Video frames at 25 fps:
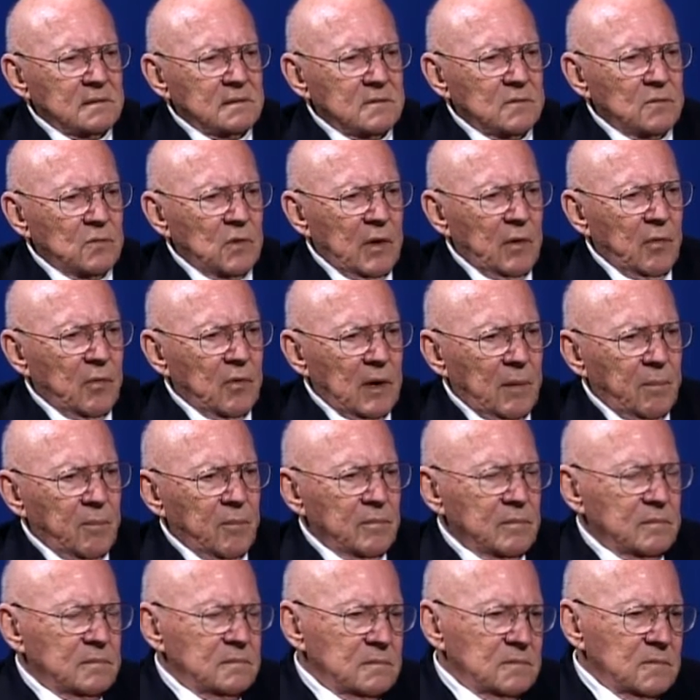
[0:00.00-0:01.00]
We were up,
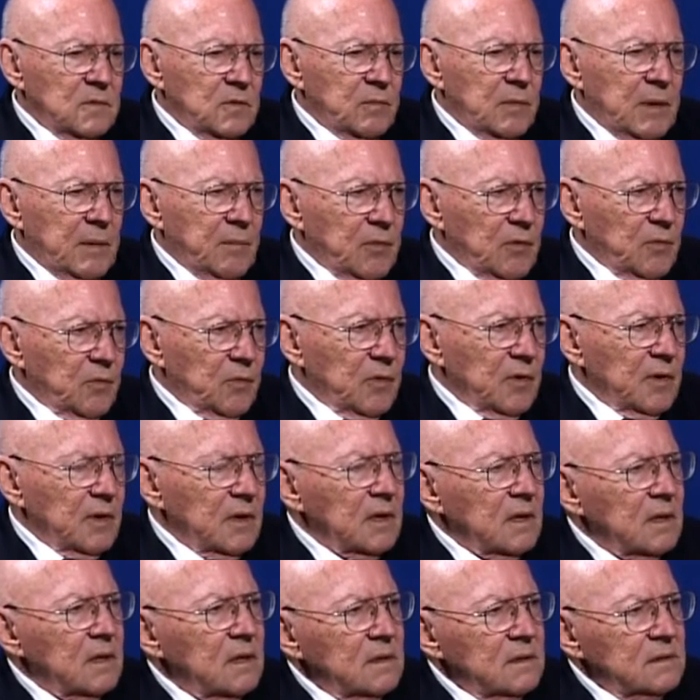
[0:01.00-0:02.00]
remember, we're in
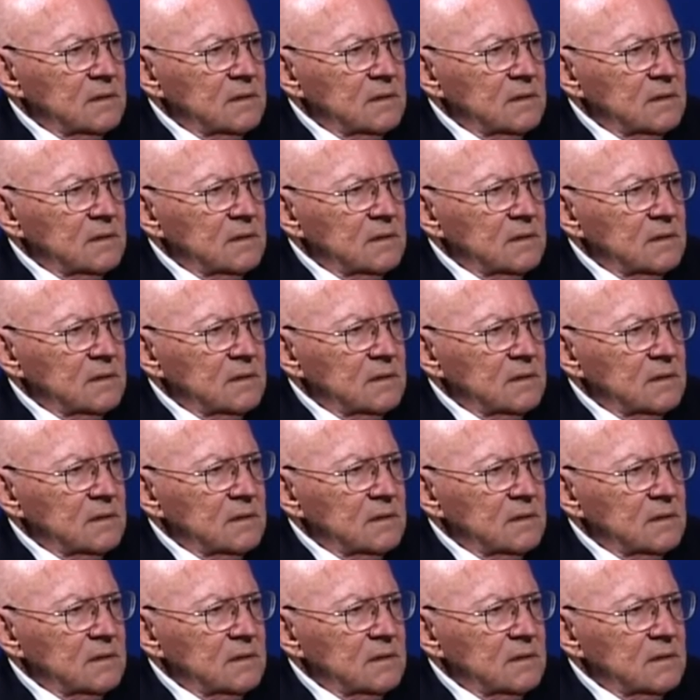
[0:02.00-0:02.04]
a